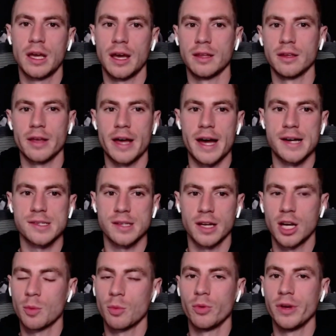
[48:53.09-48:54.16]
And the last
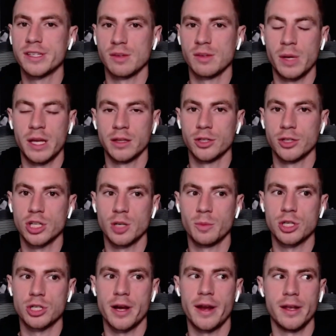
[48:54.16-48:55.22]
like couple weeks have been
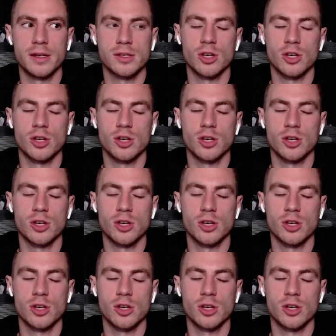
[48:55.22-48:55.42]
legitimate training.